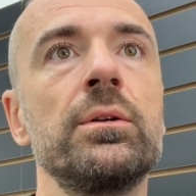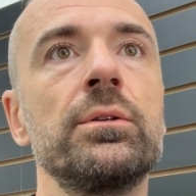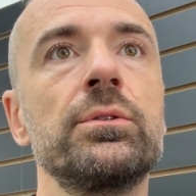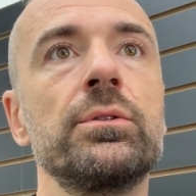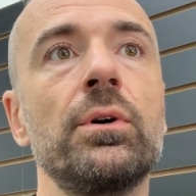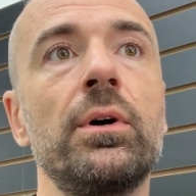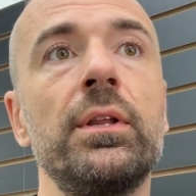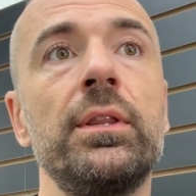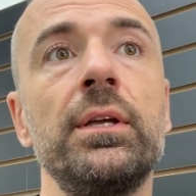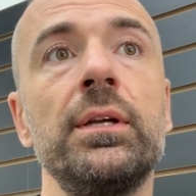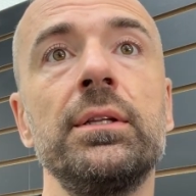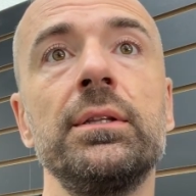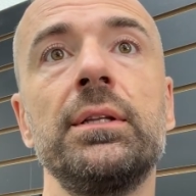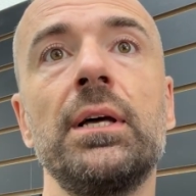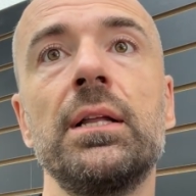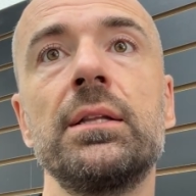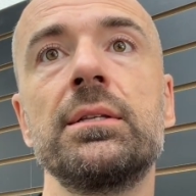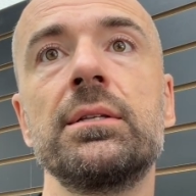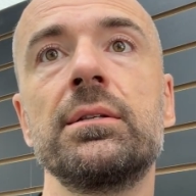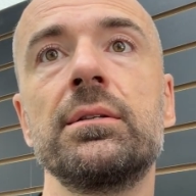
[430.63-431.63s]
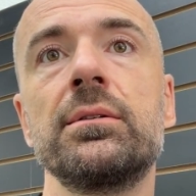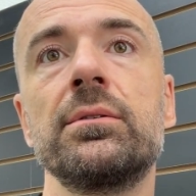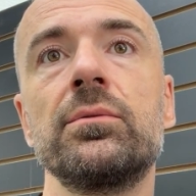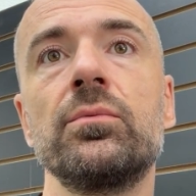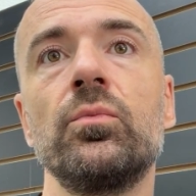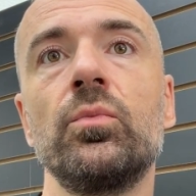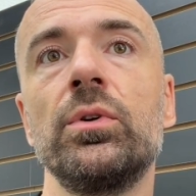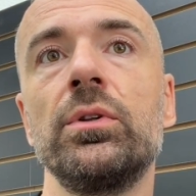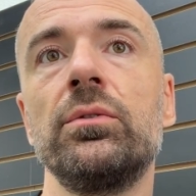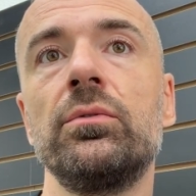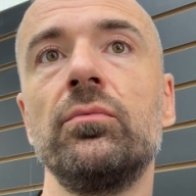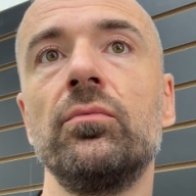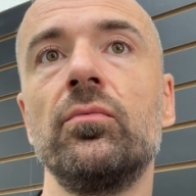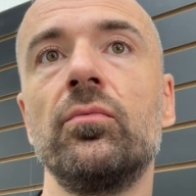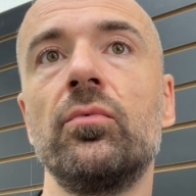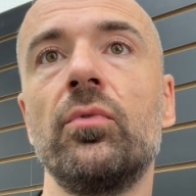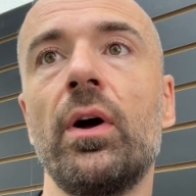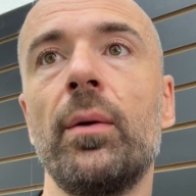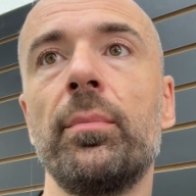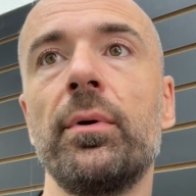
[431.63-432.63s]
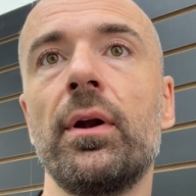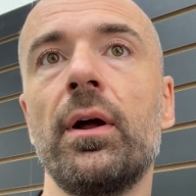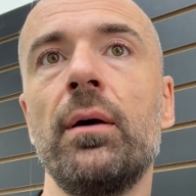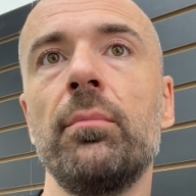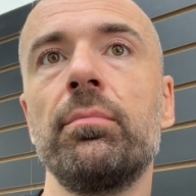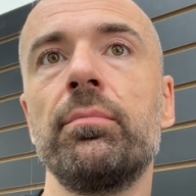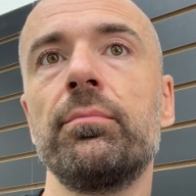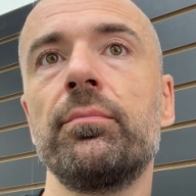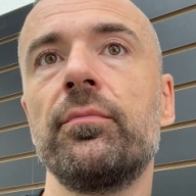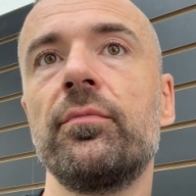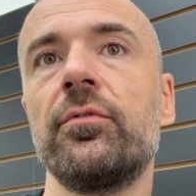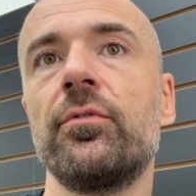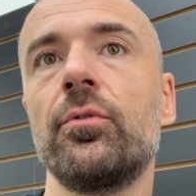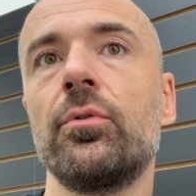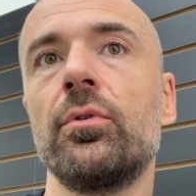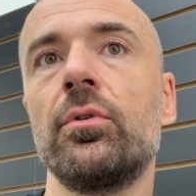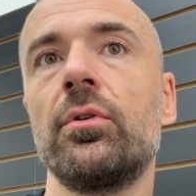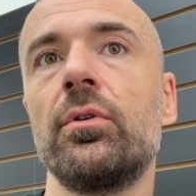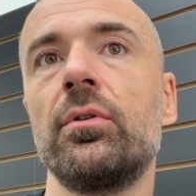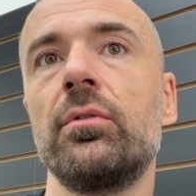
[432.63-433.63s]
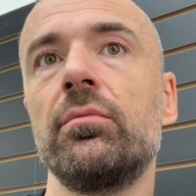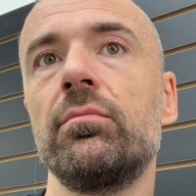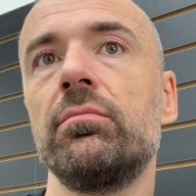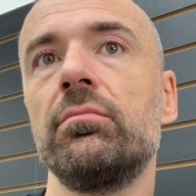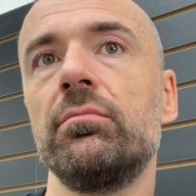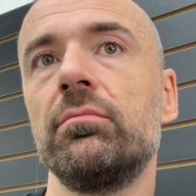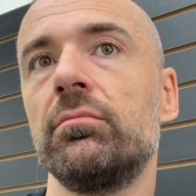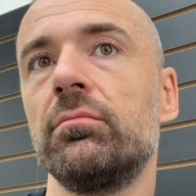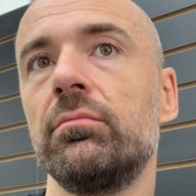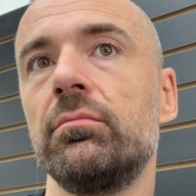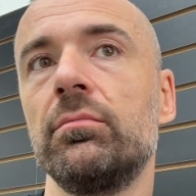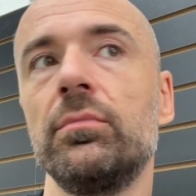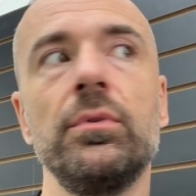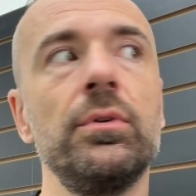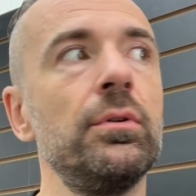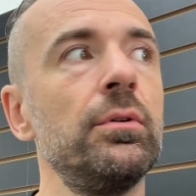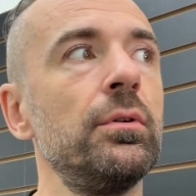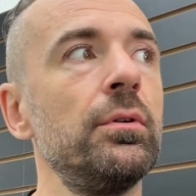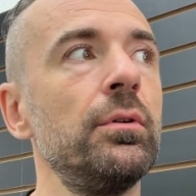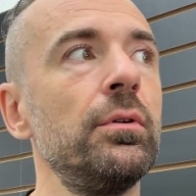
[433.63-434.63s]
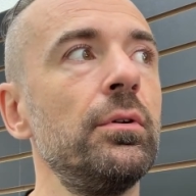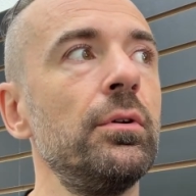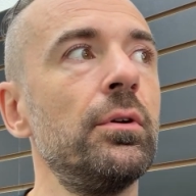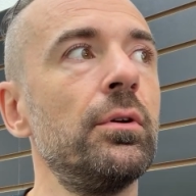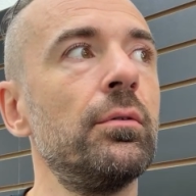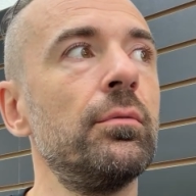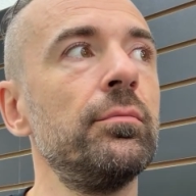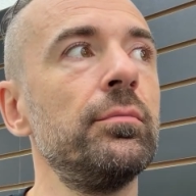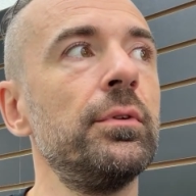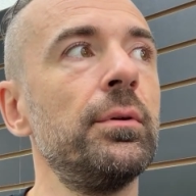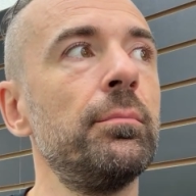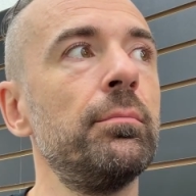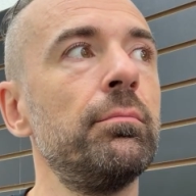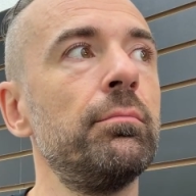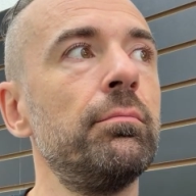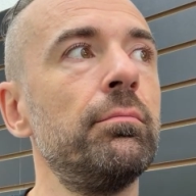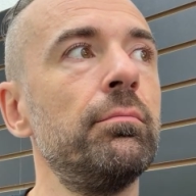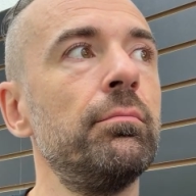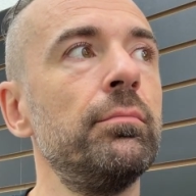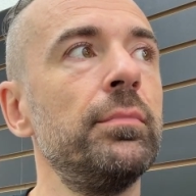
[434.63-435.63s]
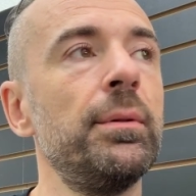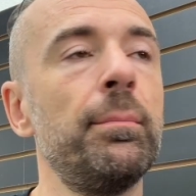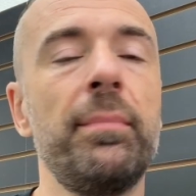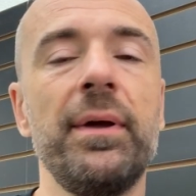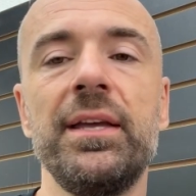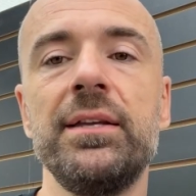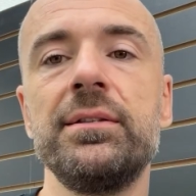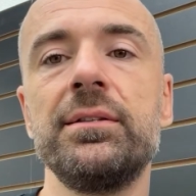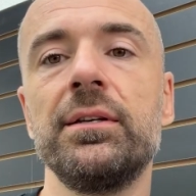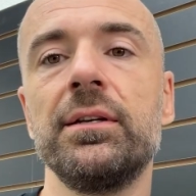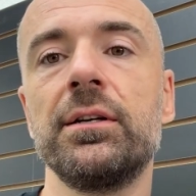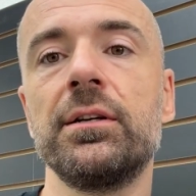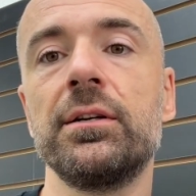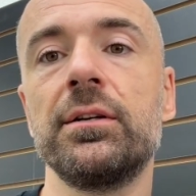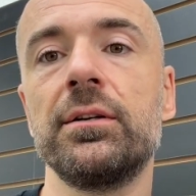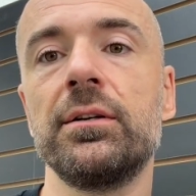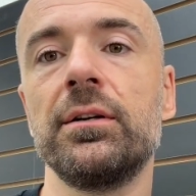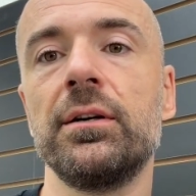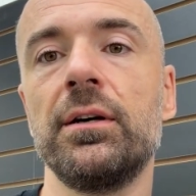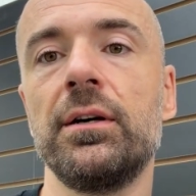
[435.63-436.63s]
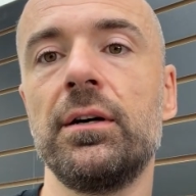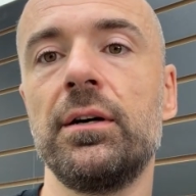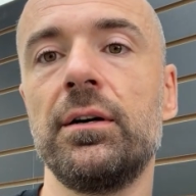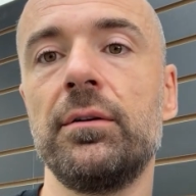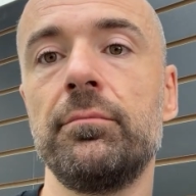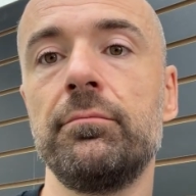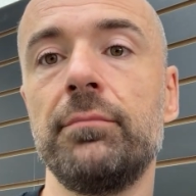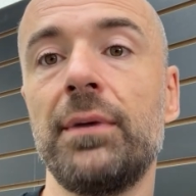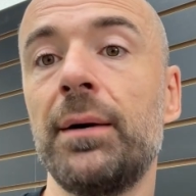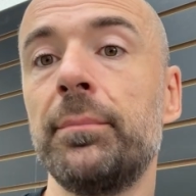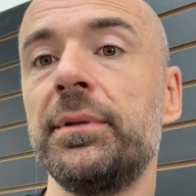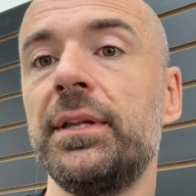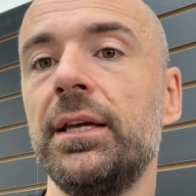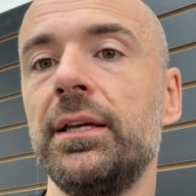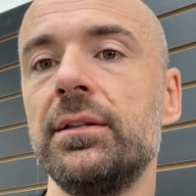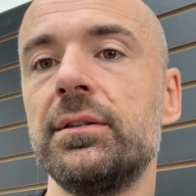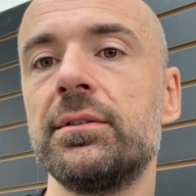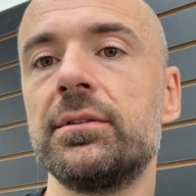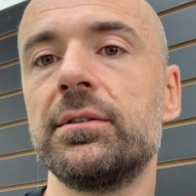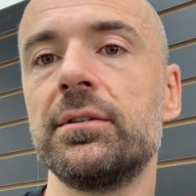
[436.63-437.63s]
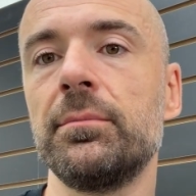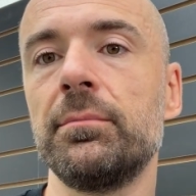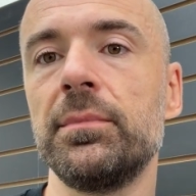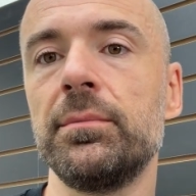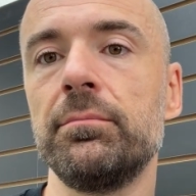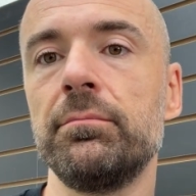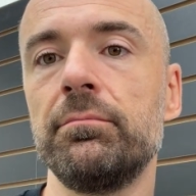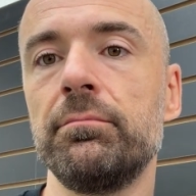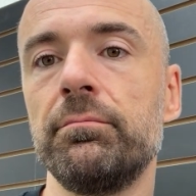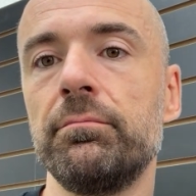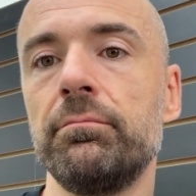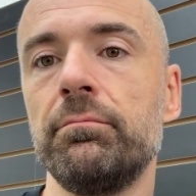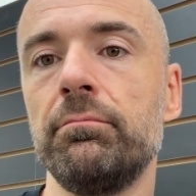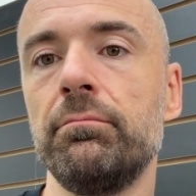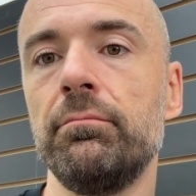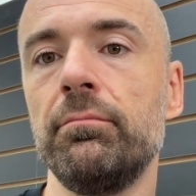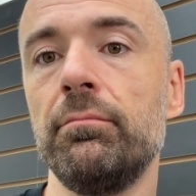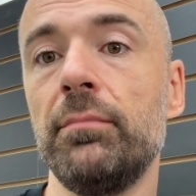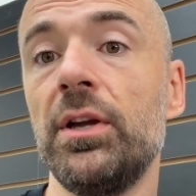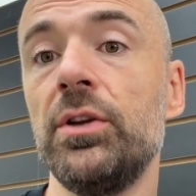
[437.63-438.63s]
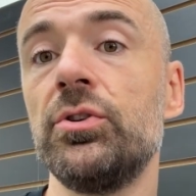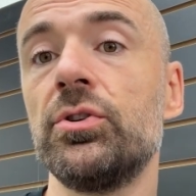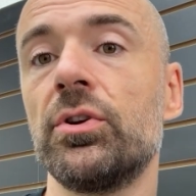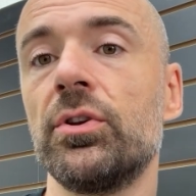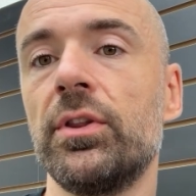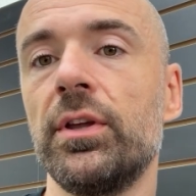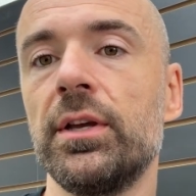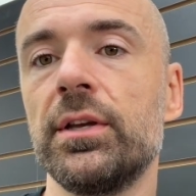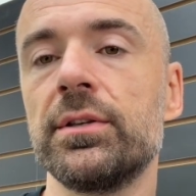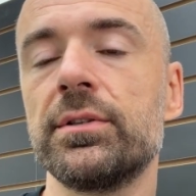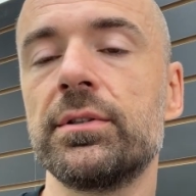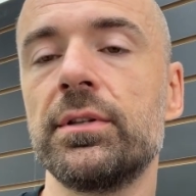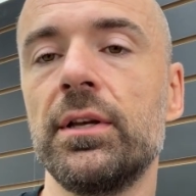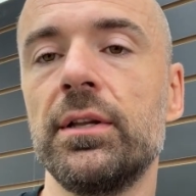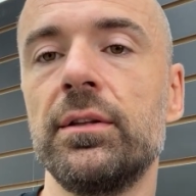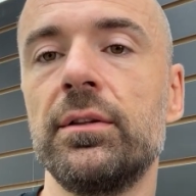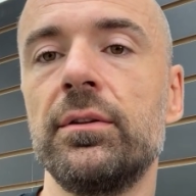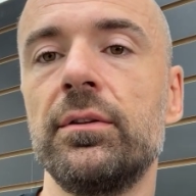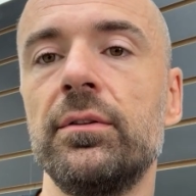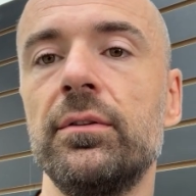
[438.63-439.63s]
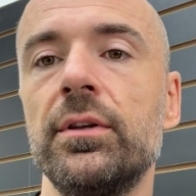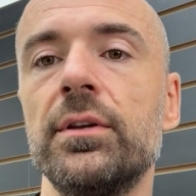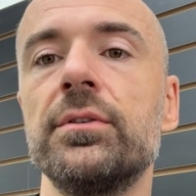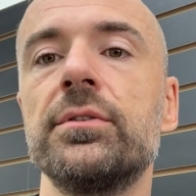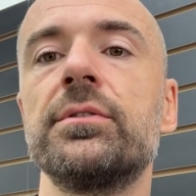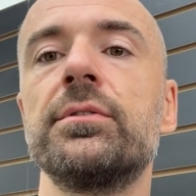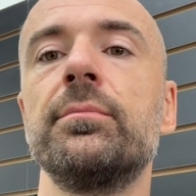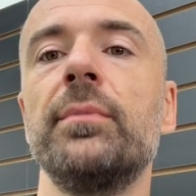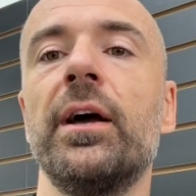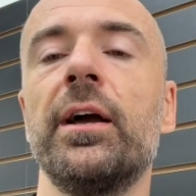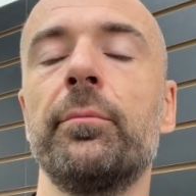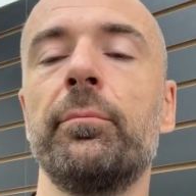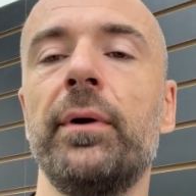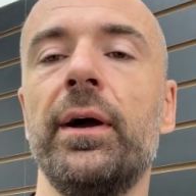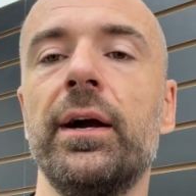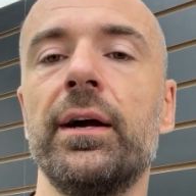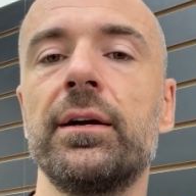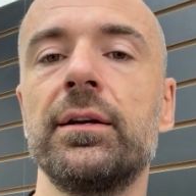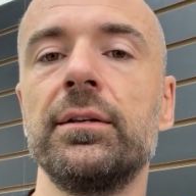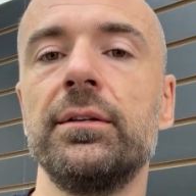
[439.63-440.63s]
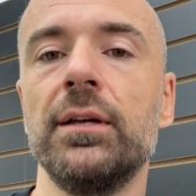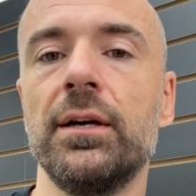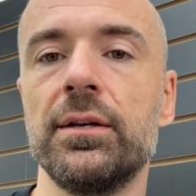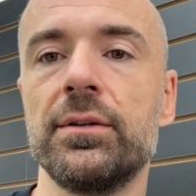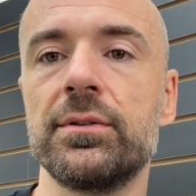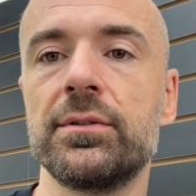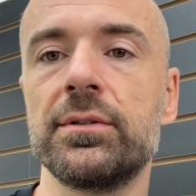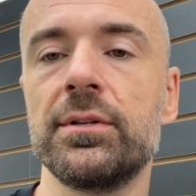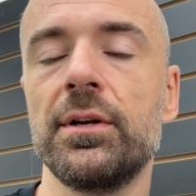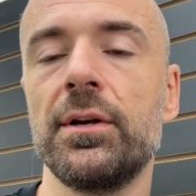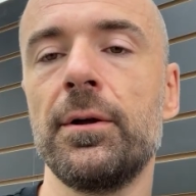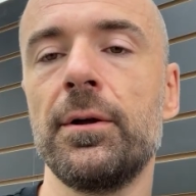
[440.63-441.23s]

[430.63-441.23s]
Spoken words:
So I think that's what wrap it up for, you know, the basic updates and major things that this backpack does